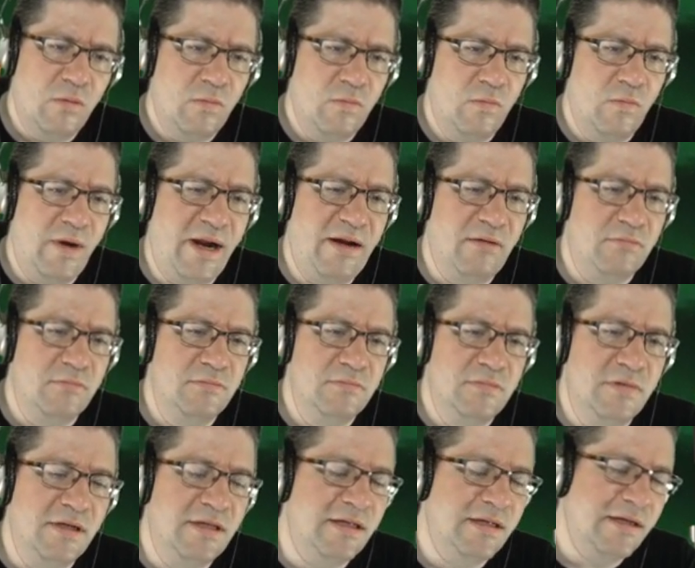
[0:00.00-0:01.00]
Wow.
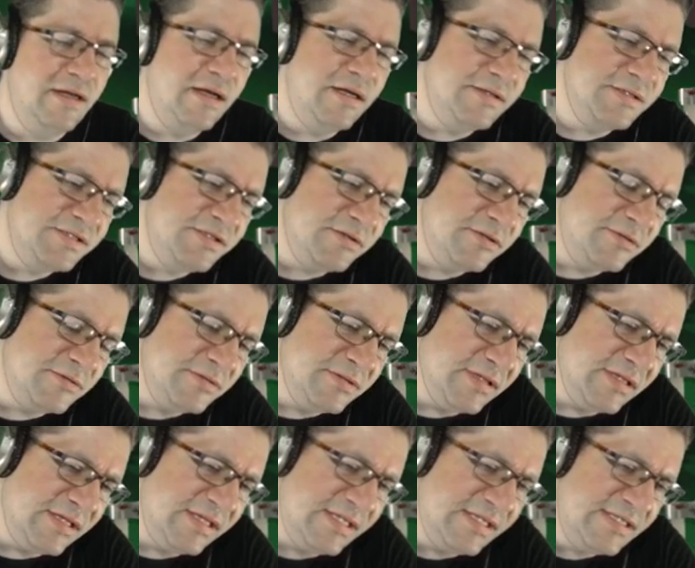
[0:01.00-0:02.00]
So
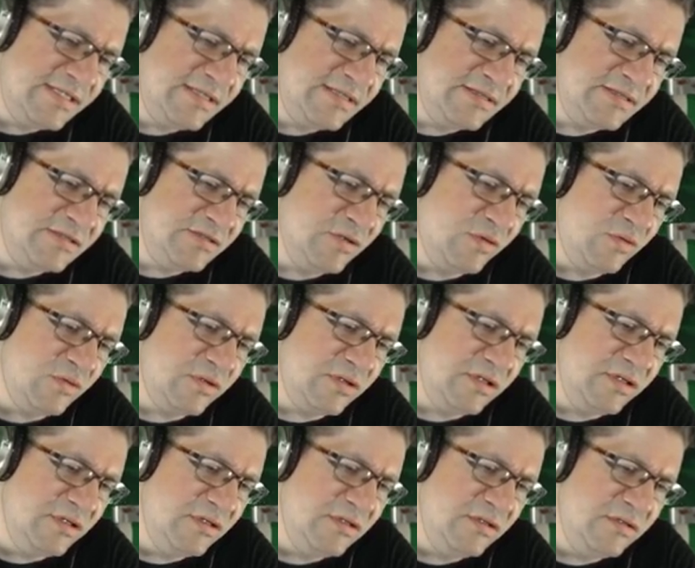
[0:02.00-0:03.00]
this
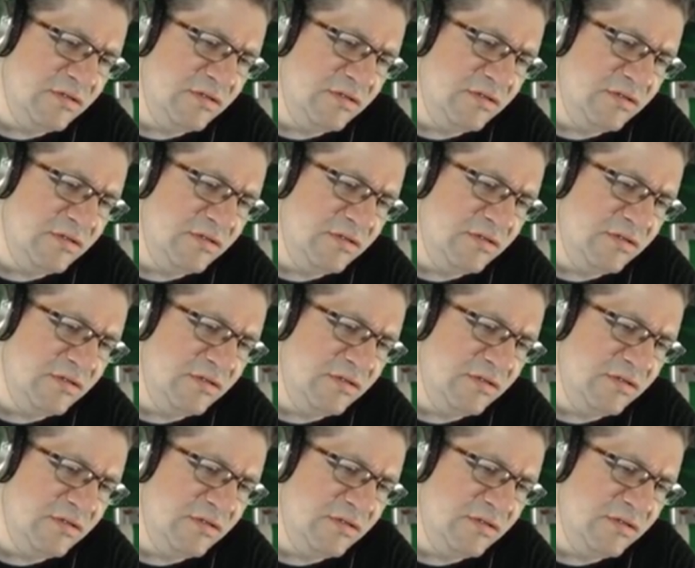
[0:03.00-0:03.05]
door...